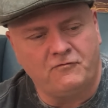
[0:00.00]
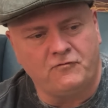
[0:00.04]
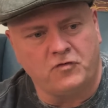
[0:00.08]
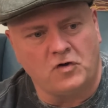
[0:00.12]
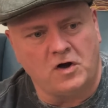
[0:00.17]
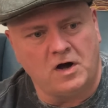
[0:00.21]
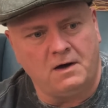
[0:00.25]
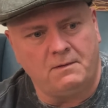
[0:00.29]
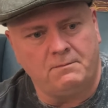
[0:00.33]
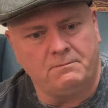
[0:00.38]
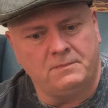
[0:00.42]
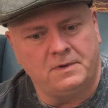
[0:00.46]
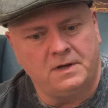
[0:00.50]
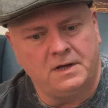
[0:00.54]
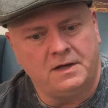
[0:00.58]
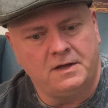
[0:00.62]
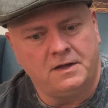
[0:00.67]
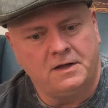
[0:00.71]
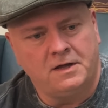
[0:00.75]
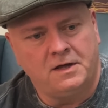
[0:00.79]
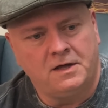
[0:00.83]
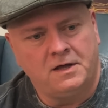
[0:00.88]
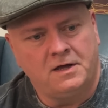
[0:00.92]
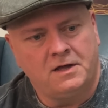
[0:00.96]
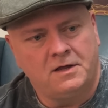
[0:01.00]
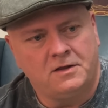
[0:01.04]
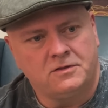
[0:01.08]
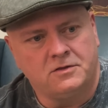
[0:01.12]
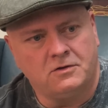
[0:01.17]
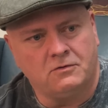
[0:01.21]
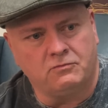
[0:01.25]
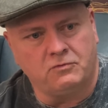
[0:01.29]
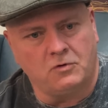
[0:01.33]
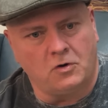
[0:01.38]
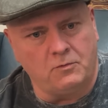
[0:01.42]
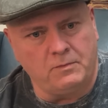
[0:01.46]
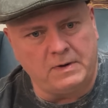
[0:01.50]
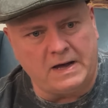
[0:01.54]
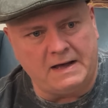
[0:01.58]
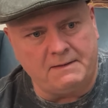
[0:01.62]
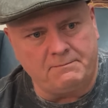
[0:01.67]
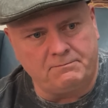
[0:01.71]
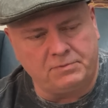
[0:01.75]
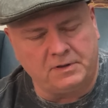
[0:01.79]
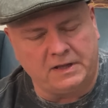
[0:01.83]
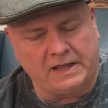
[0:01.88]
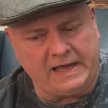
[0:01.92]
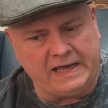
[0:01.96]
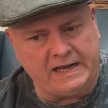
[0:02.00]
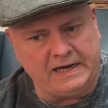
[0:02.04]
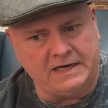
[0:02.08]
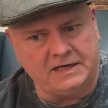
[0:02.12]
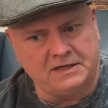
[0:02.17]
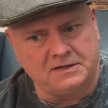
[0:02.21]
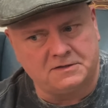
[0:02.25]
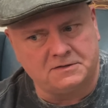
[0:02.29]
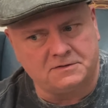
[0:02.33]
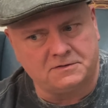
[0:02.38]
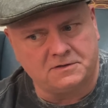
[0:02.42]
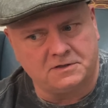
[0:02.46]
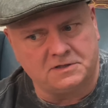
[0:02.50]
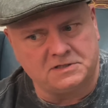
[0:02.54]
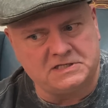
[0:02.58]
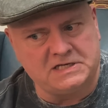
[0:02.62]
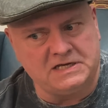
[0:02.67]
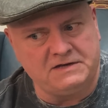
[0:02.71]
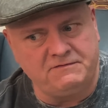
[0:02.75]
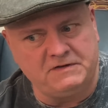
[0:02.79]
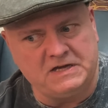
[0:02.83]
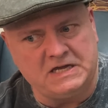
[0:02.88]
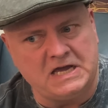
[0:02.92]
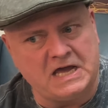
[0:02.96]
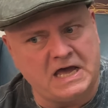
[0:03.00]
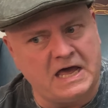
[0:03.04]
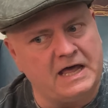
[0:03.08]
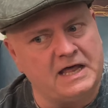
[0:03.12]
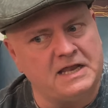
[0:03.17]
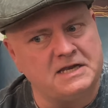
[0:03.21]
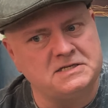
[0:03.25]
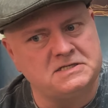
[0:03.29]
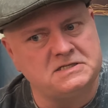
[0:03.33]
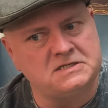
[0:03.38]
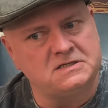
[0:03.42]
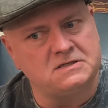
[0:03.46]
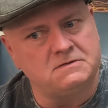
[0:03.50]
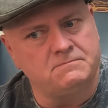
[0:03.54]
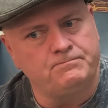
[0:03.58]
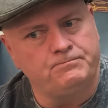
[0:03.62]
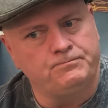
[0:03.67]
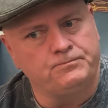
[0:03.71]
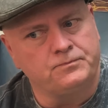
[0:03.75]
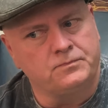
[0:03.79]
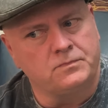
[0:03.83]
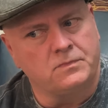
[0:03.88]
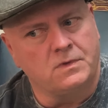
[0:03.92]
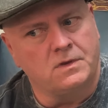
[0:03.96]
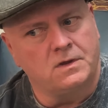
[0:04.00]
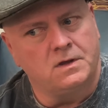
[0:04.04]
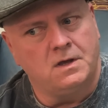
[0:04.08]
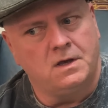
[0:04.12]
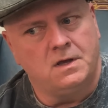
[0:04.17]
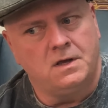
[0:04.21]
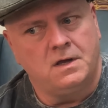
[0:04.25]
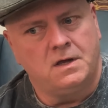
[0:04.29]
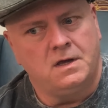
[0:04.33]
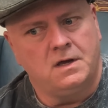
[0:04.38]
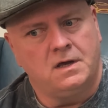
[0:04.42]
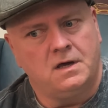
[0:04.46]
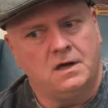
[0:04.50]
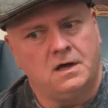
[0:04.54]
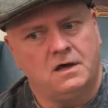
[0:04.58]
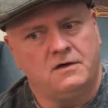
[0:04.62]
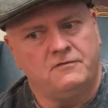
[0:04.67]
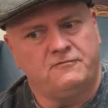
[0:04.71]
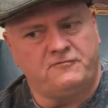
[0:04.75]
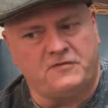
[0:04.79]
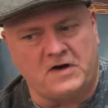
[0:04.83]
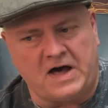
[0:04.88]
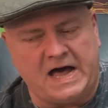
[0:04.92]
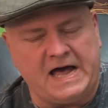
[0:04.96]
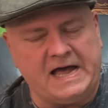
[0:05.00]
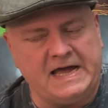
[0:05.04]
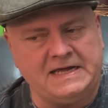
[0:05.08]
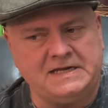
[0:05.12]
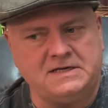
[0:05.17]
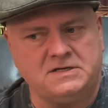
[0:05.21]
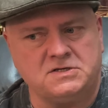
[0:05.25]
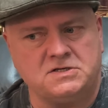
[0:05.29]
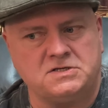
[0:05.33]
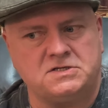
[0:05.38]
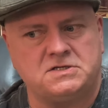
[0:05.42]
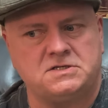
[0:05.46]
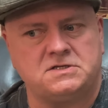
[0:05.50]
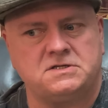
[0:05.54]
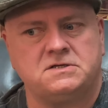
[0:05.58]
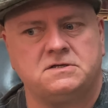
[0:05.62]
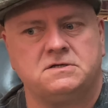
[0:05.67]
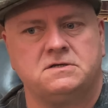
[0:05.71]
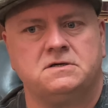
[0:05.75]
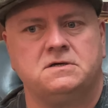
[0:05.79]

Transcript: from the robot planet, the TV heads, finds